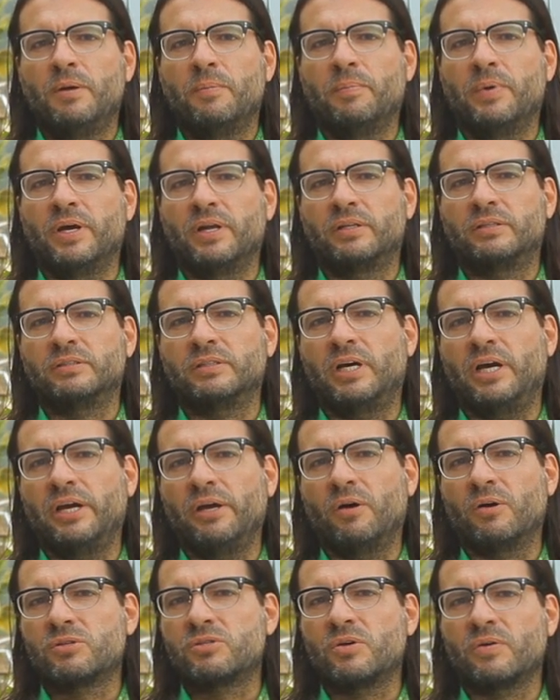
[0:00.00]
but I
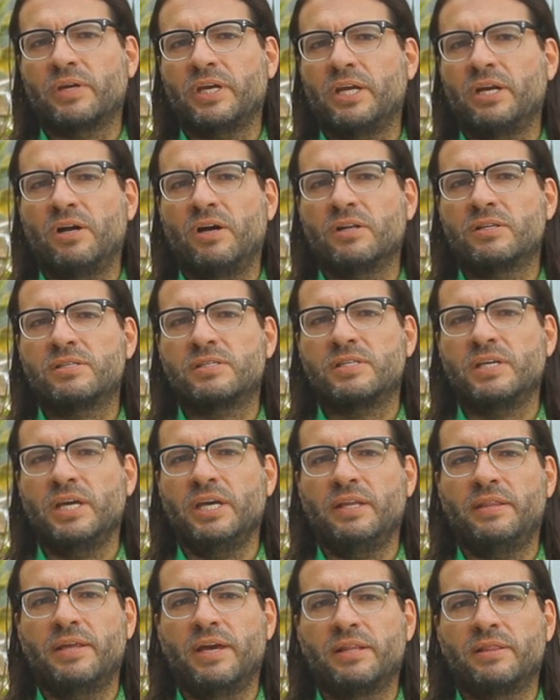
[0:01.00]
also cannot
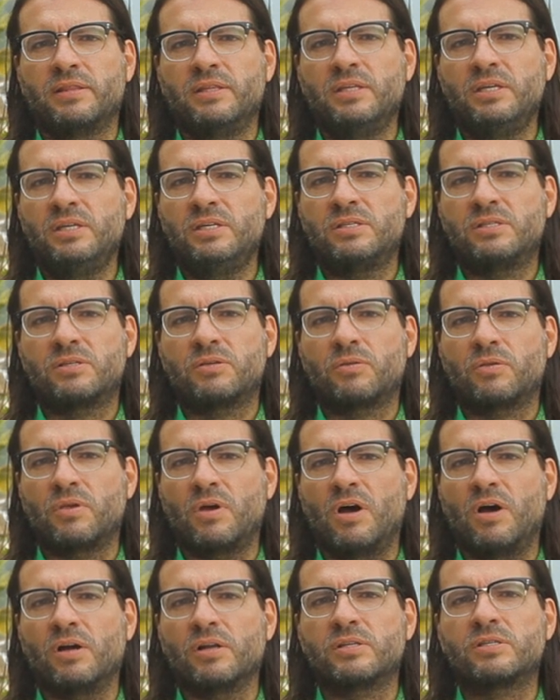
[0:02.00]
say that these
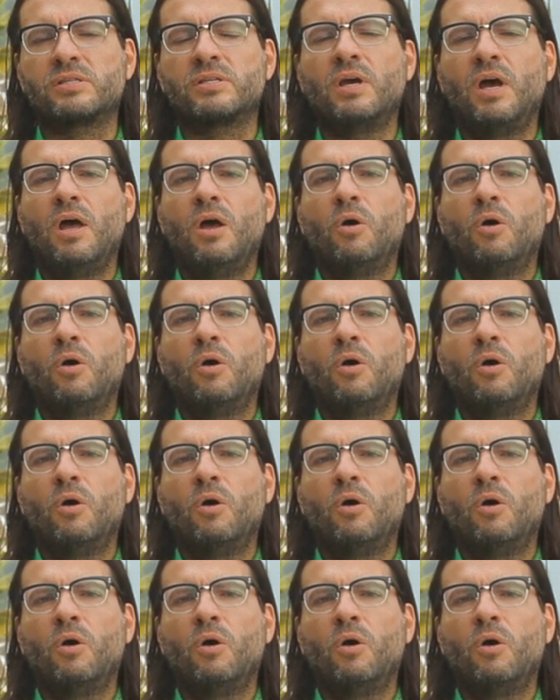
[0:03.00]
thoughts